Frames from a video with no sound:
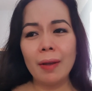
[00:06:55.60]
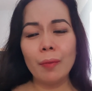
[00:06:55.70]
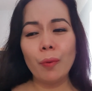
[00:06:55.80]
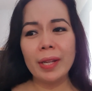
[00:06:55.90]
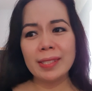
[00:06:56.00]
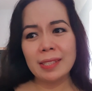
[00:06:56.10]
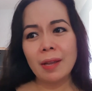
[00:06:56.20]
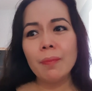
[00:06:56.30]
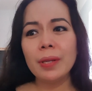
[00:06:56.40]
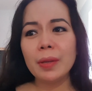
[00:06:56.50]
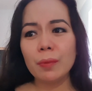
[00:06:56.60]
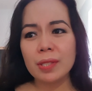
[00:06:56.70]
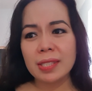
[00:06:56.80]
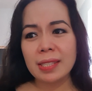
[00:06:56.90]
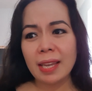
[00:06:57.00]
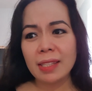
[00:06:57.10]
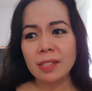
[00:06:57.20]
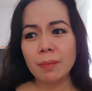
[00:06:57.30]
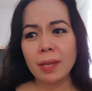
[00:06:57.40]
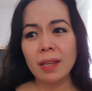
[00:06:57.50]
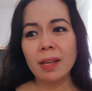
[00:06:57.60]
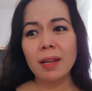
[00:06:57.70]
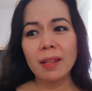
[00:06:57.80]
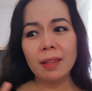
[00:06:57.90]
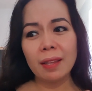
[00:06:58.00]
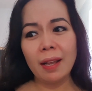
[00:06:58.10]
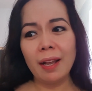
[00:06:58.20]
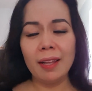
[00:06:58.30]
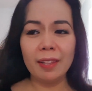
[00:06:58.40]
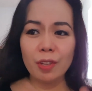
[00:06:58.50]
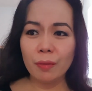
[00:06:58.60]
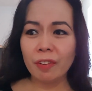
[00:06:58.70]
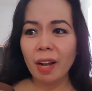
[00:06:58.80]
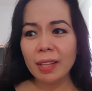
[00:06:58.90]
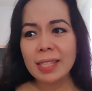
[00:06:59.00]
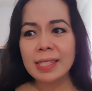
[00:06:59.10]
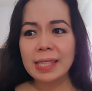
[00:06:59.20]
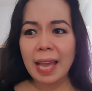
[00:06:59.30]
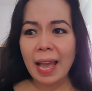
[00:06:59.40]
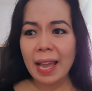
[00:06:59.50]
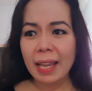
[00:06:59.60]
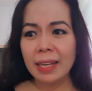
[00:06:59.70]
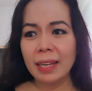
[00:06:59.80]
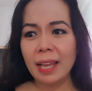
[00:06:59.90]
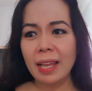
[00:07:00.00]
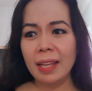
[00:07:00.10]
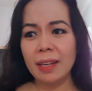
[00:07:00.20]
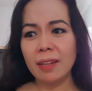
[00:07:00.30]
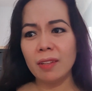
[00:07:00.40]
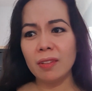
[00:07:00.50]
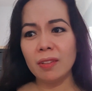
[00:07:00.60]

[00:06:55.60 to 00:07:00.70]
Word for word: when somebody would say to me uh, ah, you've got the scan and